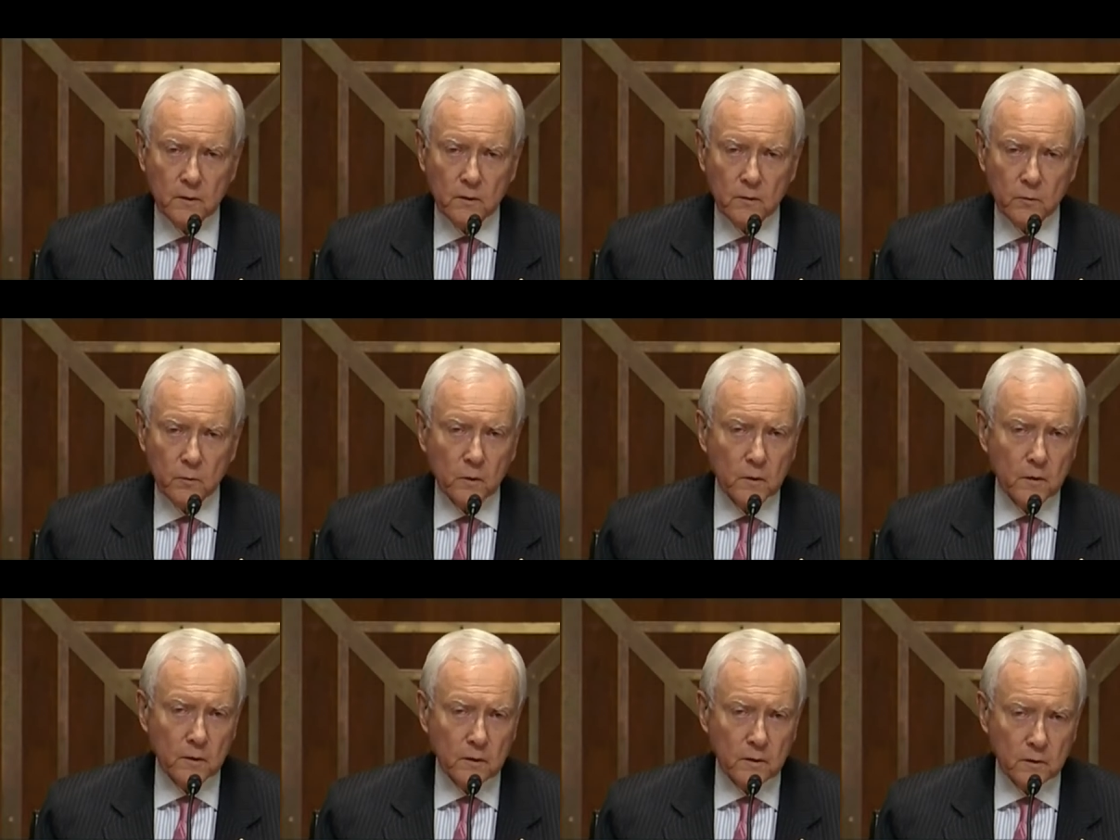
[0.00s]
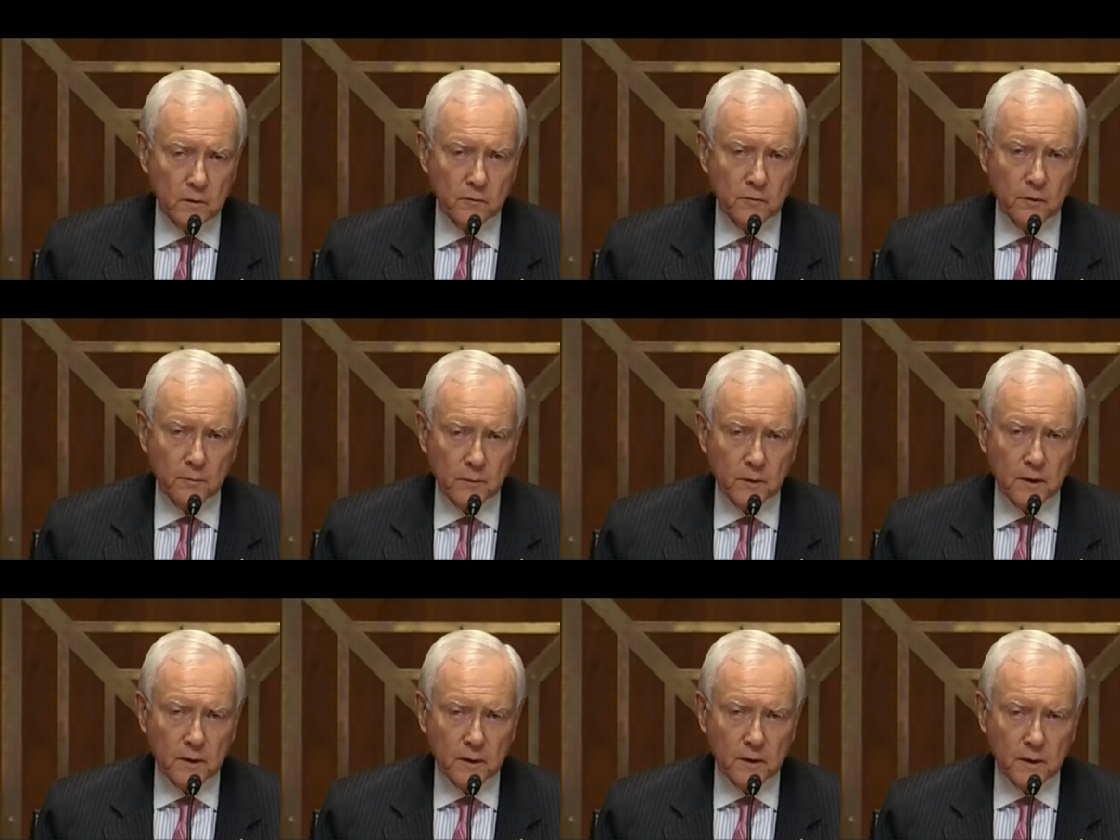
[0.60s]
work to
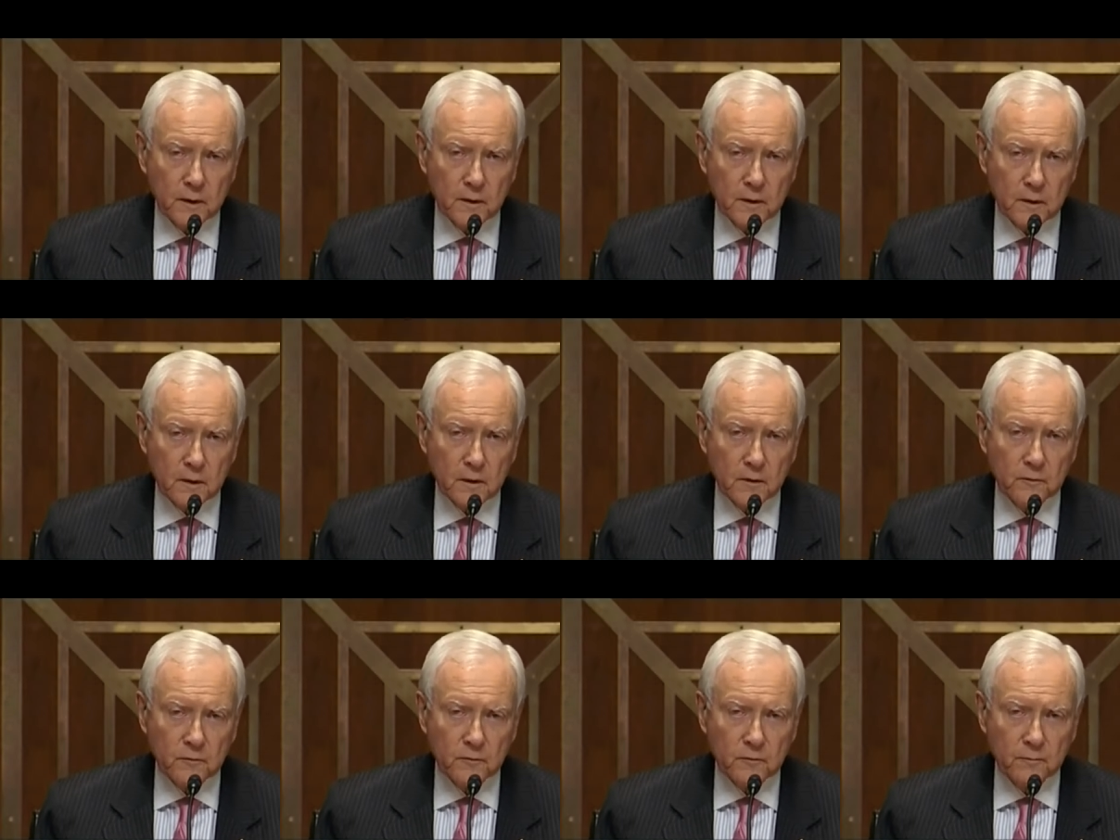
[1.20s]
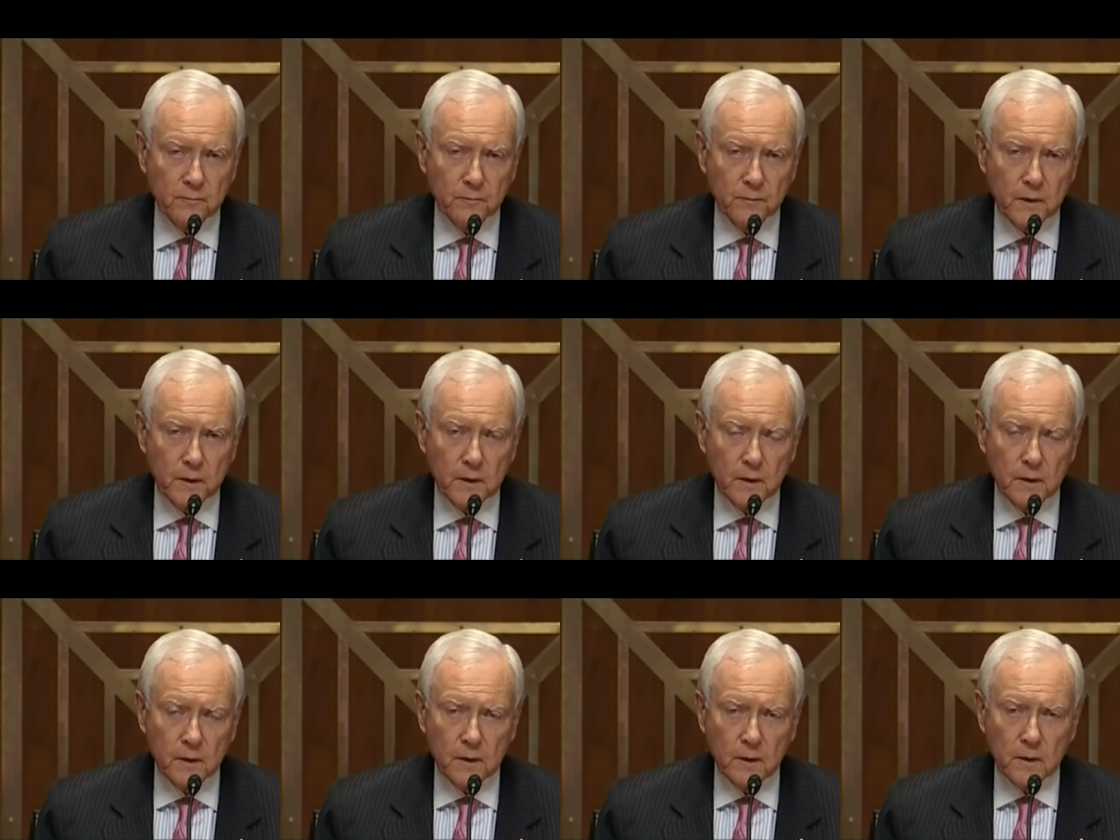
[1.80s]
something like this
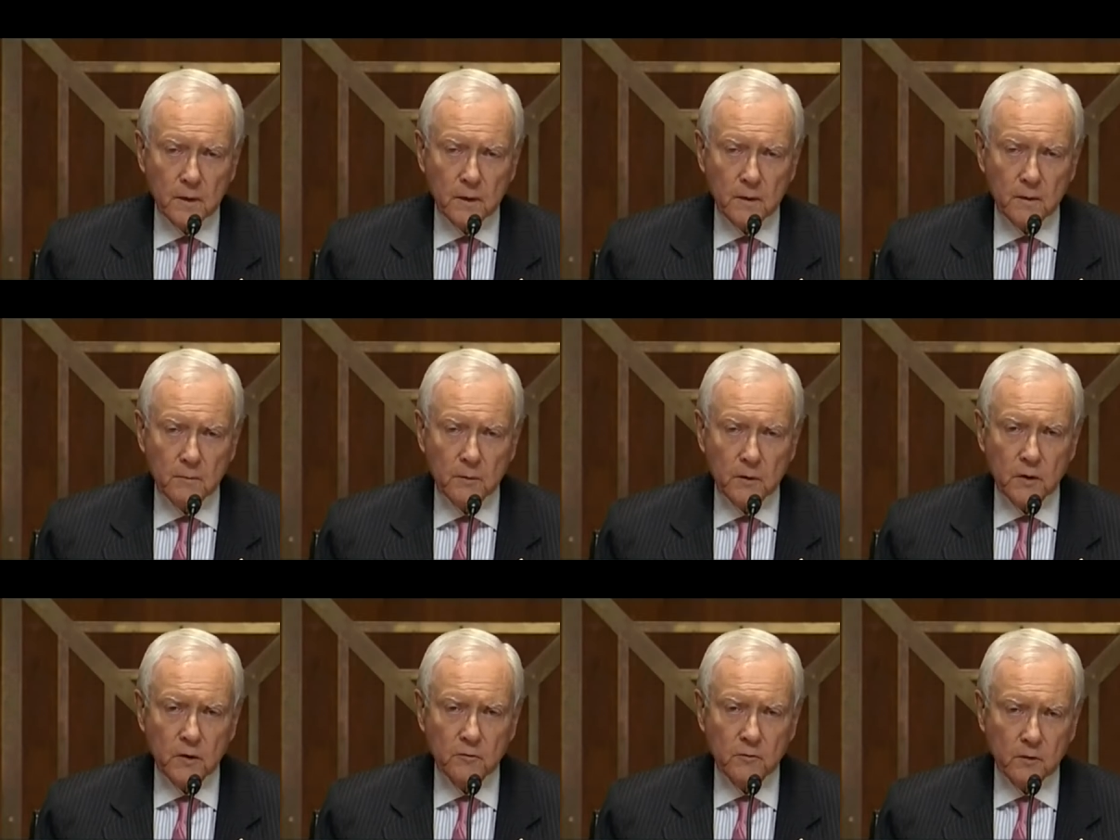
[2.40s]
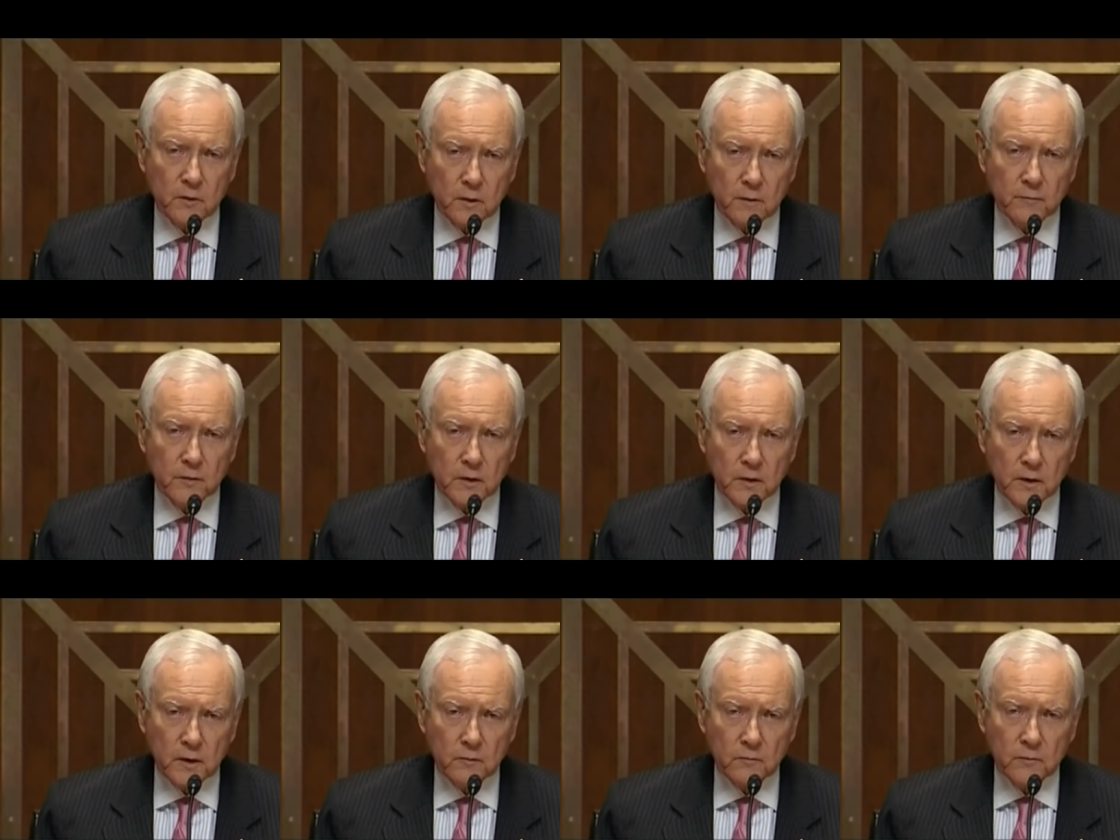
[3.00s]
because you love the
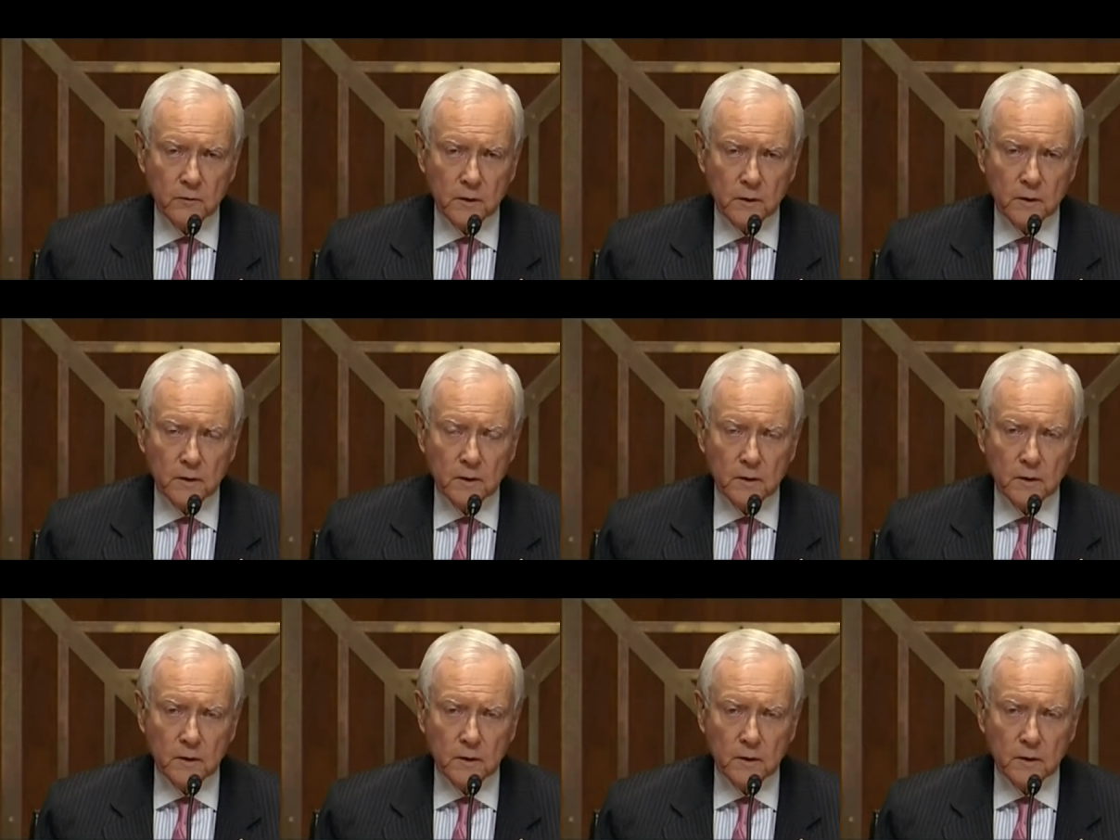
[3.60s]
country.